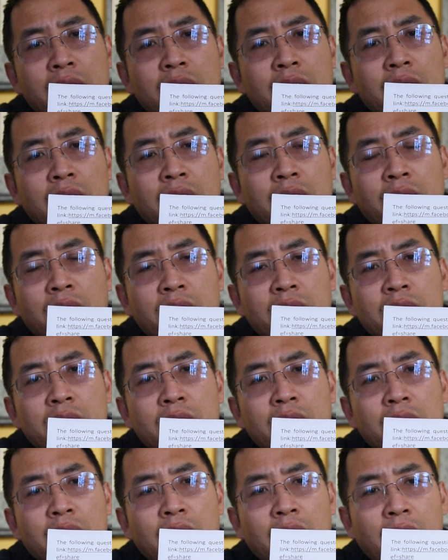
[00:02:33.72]
not,
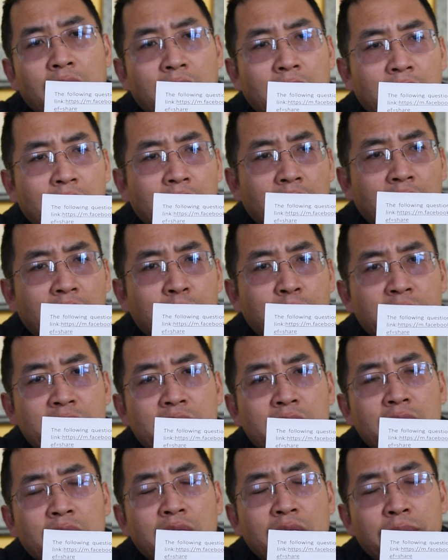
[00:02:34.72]
but
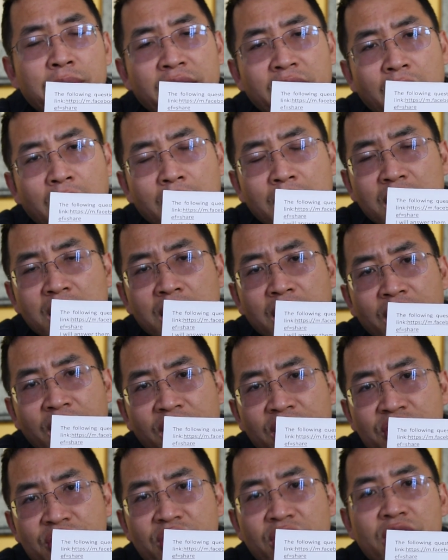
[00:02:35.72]
the reincarnation
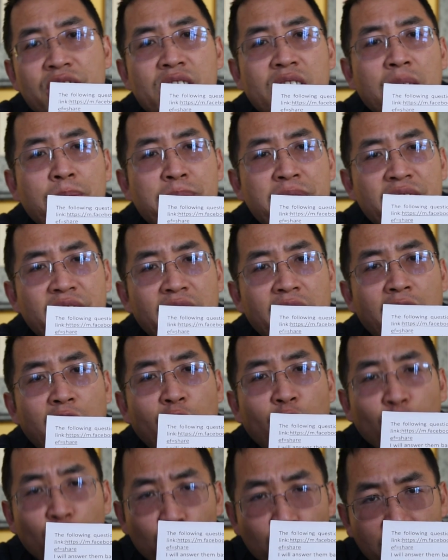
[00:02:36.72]
cases appear
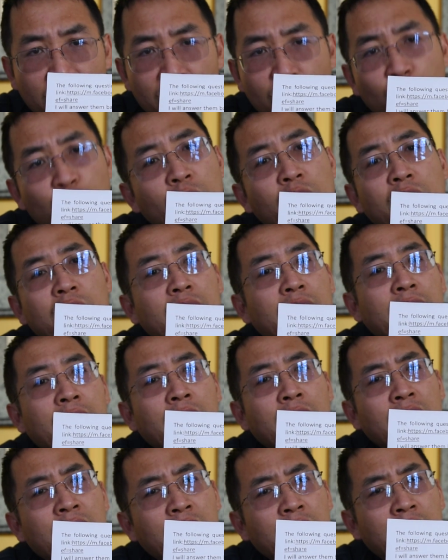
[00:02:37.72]
all over the world,
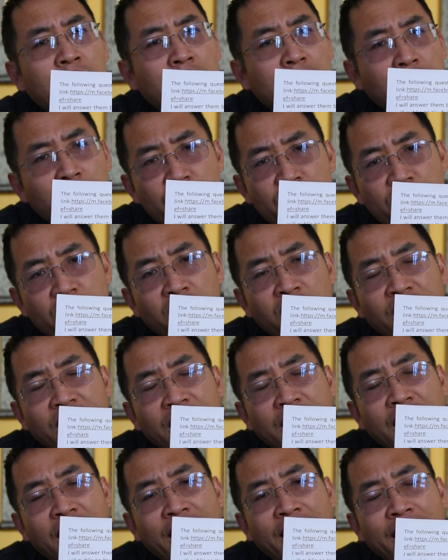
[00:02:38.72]
not only
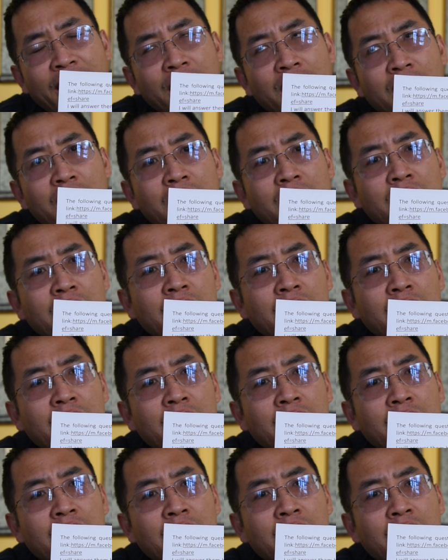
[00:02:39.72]
in